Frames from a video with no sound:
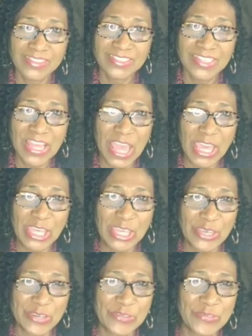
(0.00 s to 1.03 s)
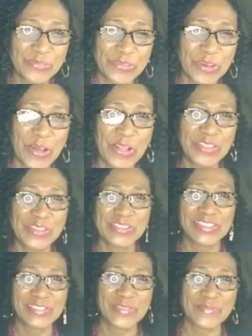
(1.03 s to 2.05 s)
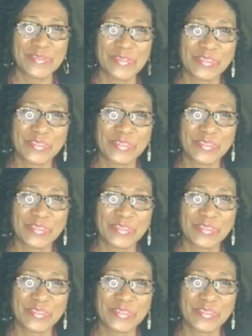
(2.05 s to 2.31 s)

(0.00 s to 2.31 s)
thank you for all those scripture